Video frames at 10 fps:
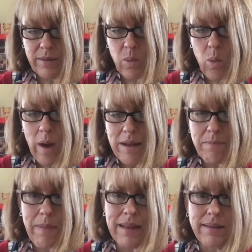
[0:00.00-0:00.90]

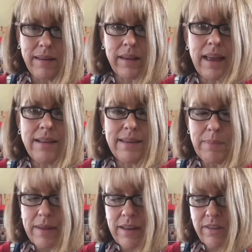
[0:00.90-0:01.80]
1 pencil, and
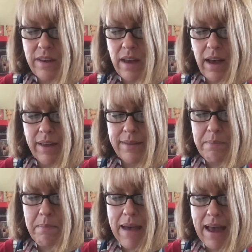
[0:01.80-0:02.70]
something she calls
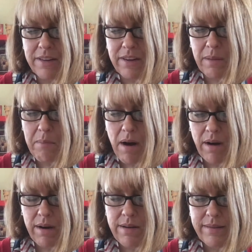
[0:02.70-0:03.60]
magic
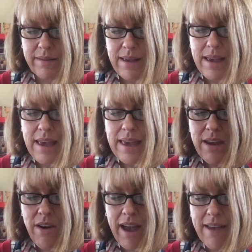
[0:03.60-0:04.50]
markers.
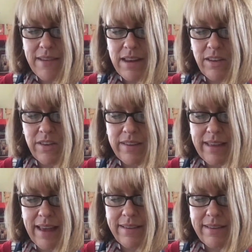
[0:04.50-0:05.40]
Here, Ivan, she
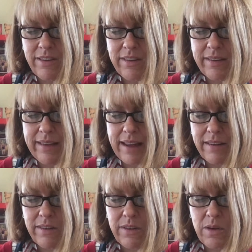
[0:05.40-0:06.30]
says, and she
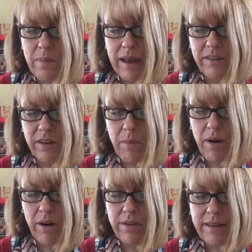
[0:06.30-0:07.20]
slides 2 magic
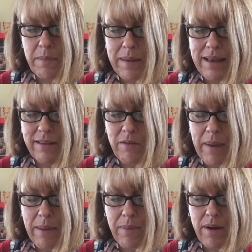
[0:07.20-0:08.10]
markers and a piece of
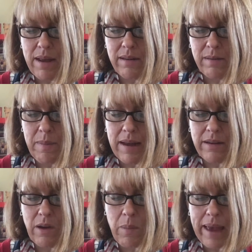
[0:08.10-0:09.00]
paper into my
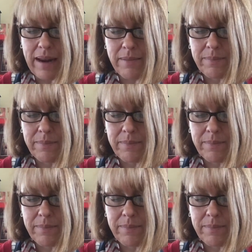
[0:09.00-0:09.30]
domain.